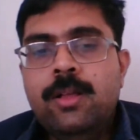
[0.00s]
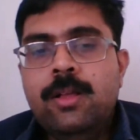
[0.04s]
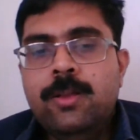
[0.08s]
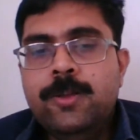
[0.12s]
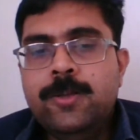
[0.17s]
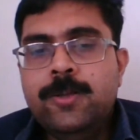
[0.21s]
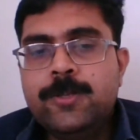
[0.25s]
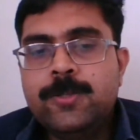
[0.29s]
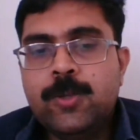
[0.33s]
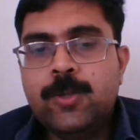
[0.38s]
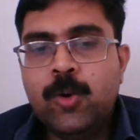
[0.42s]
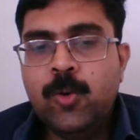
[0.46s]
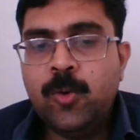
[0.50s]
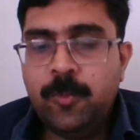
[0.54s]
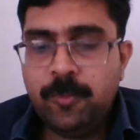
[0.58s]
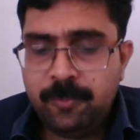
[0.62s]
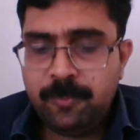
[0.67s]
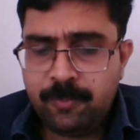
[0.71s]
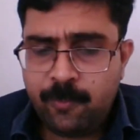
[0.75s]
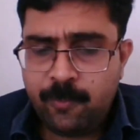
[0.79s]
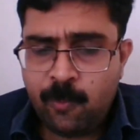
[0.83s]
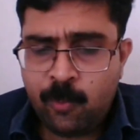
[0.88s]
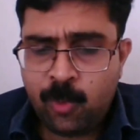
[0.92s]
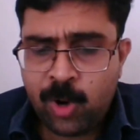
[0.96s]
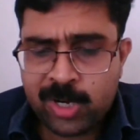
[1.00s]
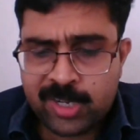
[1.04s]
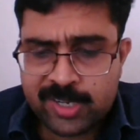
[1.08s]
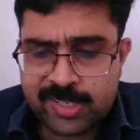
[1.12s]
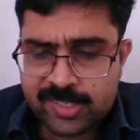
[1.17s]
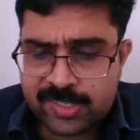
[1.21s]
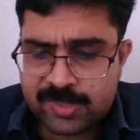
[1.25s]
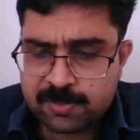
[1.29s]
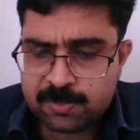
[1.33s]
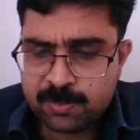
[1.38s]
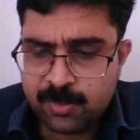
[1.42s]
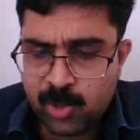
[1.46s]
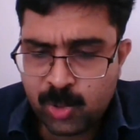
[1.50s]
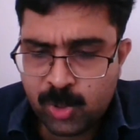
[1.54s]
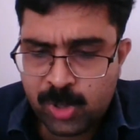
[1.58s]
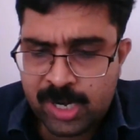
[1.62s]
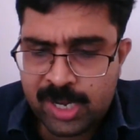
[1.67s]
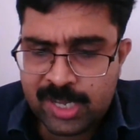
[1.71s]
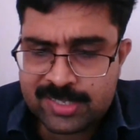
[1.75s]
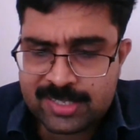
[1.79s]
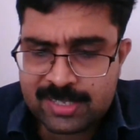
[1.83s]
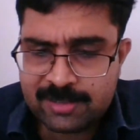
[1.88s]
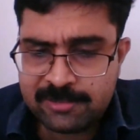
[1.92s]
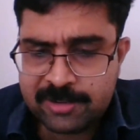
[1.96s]
So what is
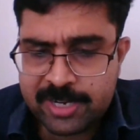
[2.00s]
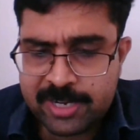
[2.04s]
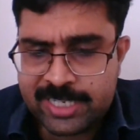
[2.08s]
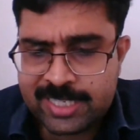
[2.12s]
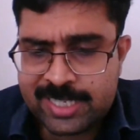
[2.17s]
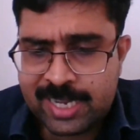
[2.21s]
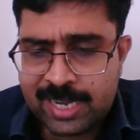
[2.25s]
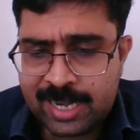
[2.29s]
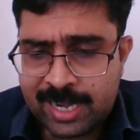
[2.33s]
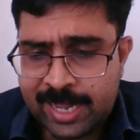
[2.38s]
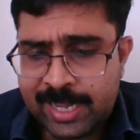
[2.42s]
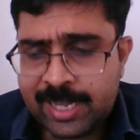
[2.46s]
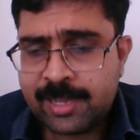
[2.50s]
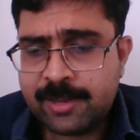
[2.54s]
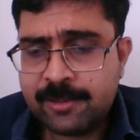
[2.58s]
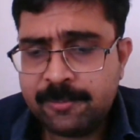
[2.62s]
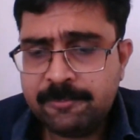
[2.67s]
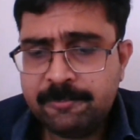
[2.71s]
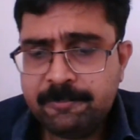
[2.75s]
Broca's aphasia like?